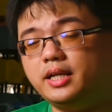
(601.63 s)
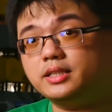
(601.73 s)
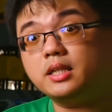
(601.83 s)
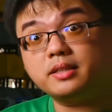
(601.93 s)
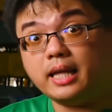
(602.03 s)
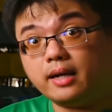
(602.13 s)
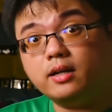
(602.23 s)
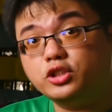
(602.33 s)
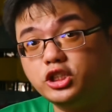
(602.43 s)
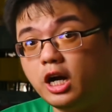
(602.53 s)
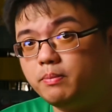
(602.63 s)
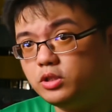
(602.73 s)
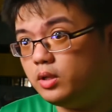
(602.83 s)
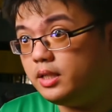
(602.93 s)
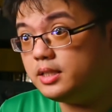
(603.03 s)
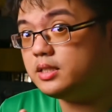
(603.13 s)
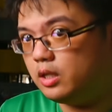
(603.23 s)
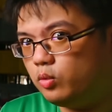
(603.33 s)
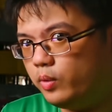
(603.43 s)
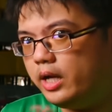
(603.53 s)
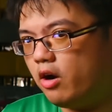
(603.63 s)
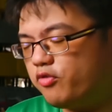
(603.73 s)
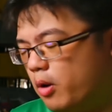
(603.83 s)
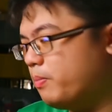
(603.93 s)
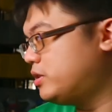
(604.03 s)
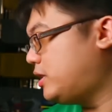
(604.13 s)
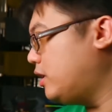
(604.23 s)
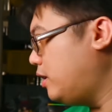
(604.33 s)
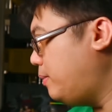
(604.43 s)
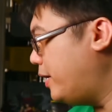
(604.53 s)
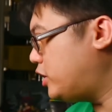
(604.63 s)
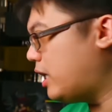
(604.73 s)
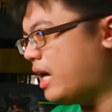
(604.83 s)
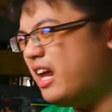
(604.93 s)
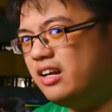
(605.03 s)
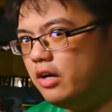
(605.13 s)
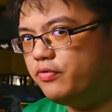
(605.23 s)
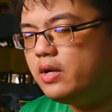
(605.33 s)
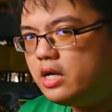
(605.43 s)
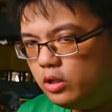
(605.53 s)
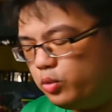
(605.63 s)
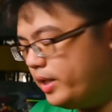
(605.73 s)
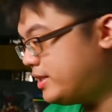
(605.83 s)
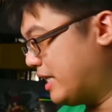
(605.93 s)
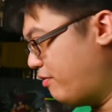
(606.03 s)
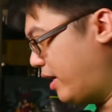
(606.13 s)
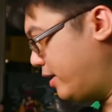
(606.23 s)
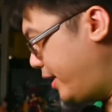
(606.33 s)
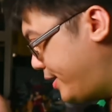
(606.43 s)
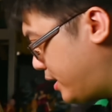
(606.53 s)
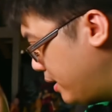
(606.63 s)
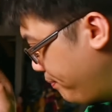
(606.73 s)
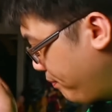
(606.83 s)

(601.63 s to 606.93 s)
is tack sharp. So it is a way of composing an image, and I love doing stuff like this.